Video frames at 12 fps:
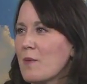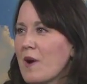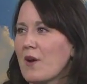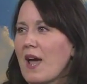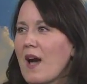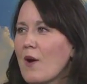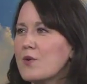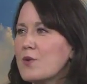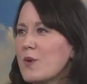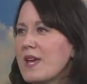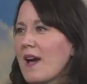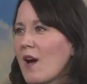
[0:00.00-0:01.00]
about how
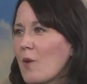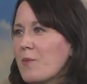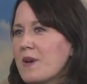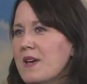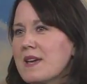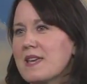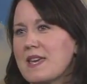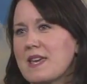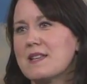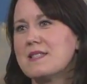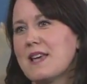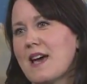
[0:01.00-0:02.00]
do we help
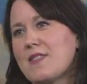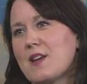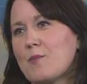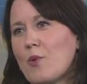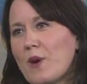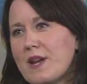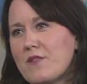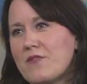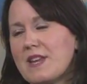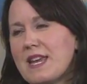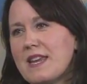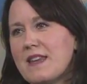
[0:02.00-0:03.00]
kids at their point
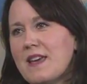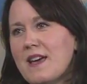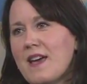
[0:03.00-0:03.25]
of need.